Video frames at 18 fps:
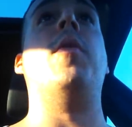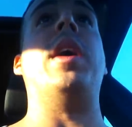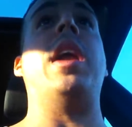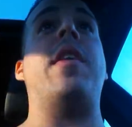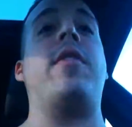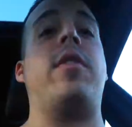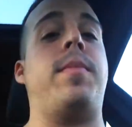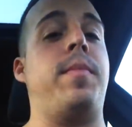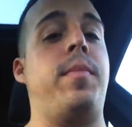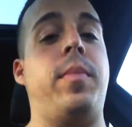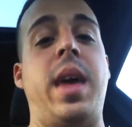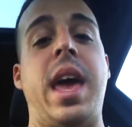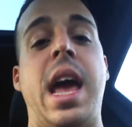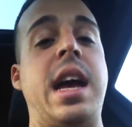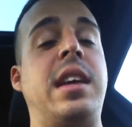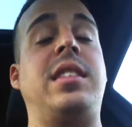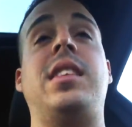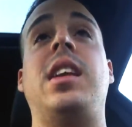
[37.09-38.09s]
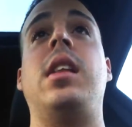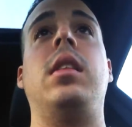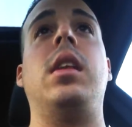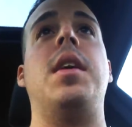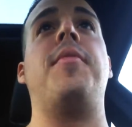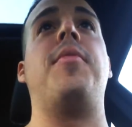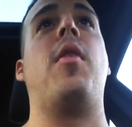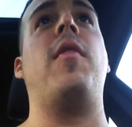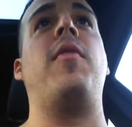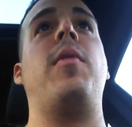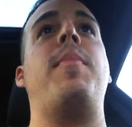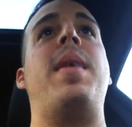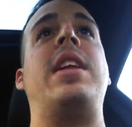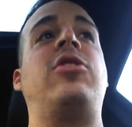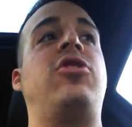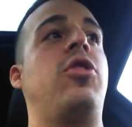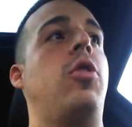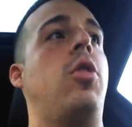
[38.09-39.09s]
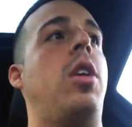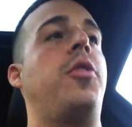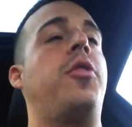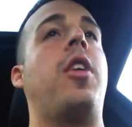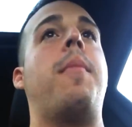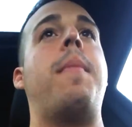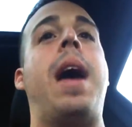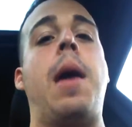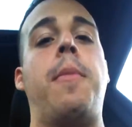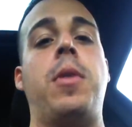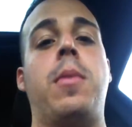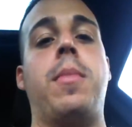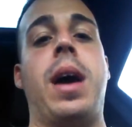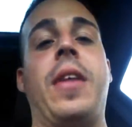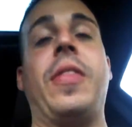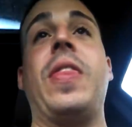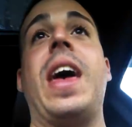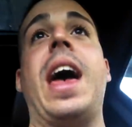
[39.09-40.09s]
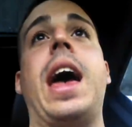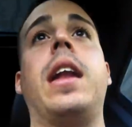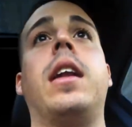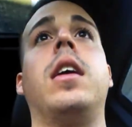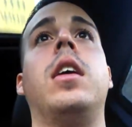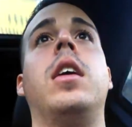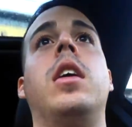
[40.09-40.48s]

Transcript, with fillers: Whatever. Ass didn't lift off the bench at all, so I'm happy about that.